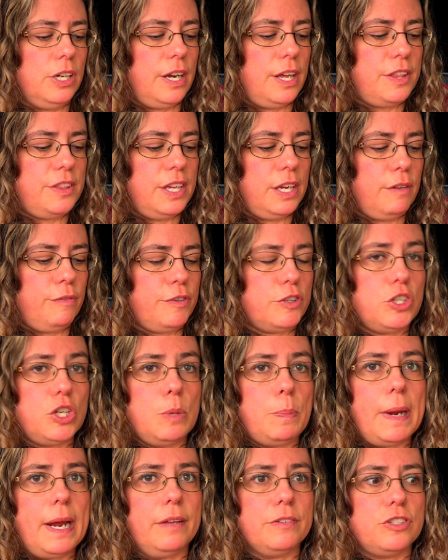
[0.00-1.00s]
And I think for
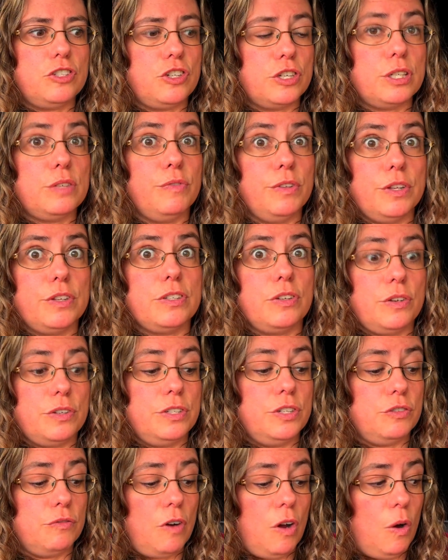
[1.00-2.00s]
£2 just for the
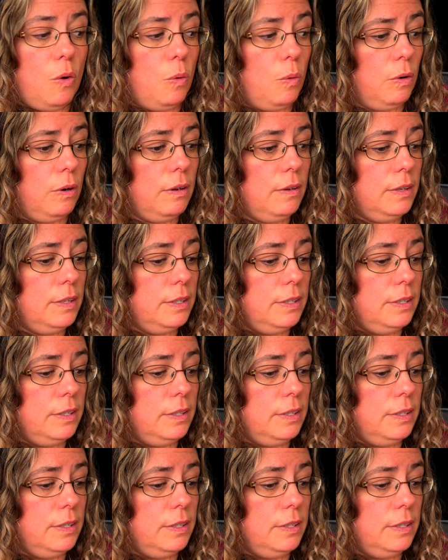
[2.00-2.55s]
sausage roll,